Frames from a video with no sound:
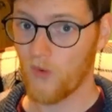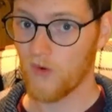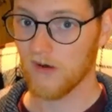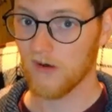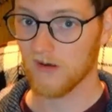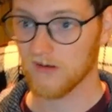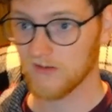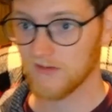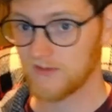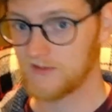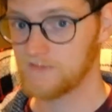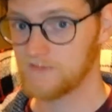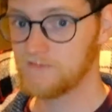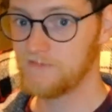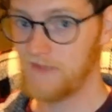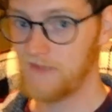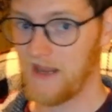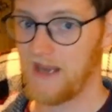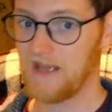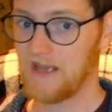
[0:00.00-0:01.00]
or the
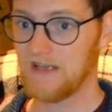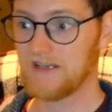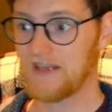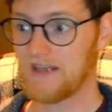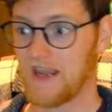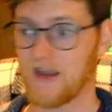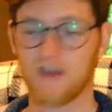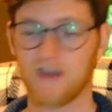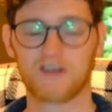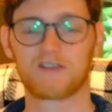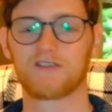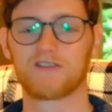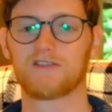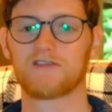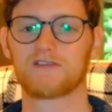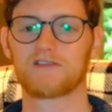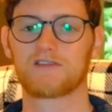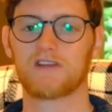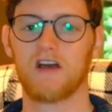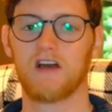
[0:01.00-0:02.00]
main
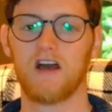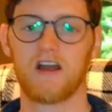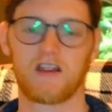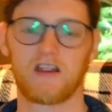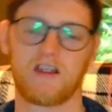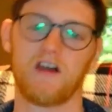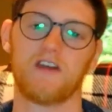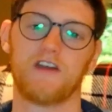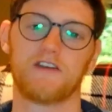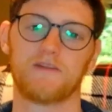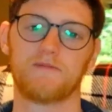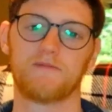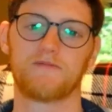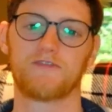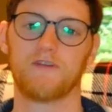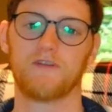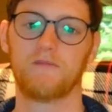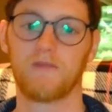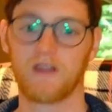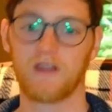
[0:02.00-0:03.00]
character's
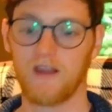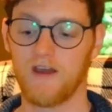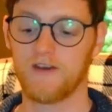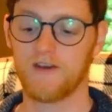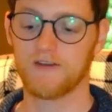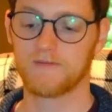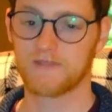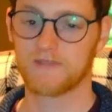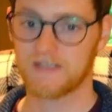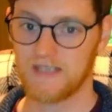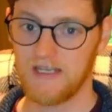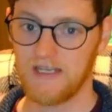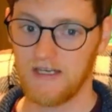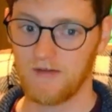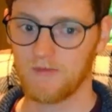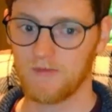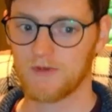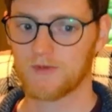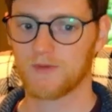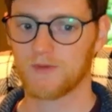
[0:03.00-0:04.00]
Gundam from Gundam
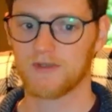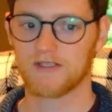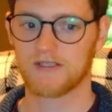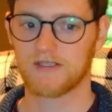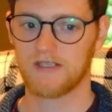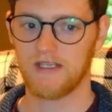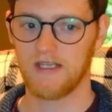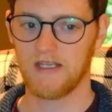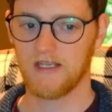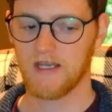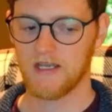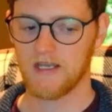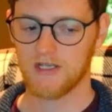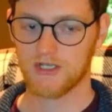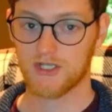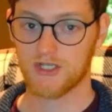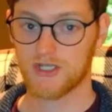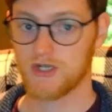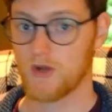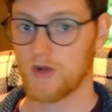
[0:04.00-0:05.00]
Seed, which was the
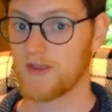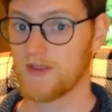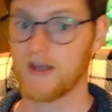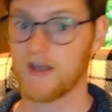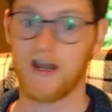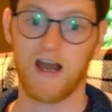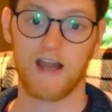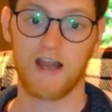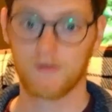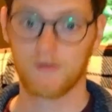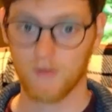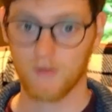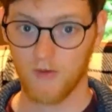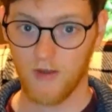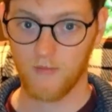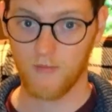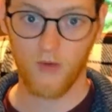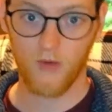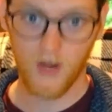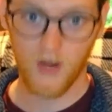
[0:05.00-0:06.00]
show that I
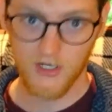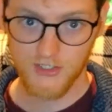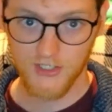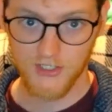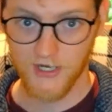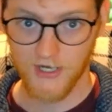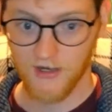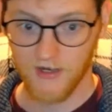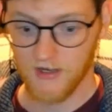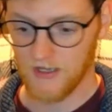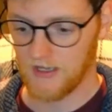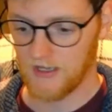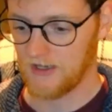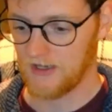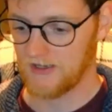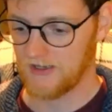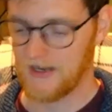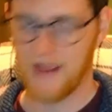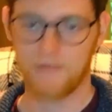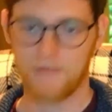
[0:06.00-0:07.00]
grew up watching.
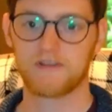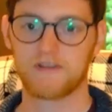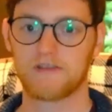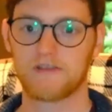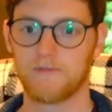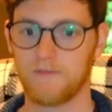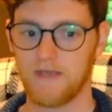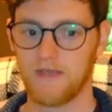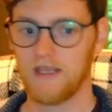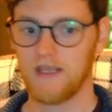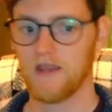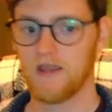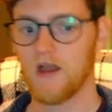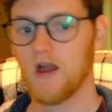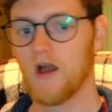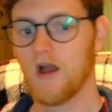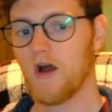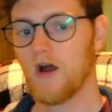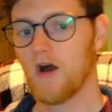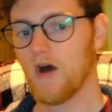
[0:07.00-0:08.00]
It happened to be
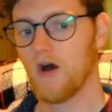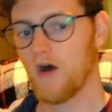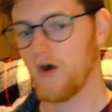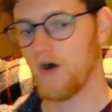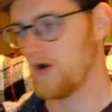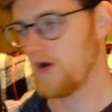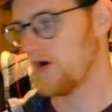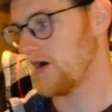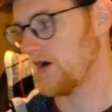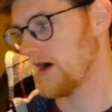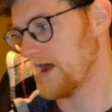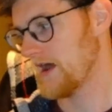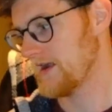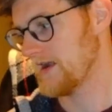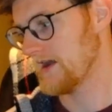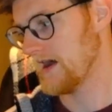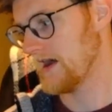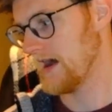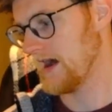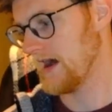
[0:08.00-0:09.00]

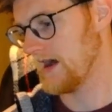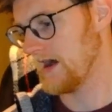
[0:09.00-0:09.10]
on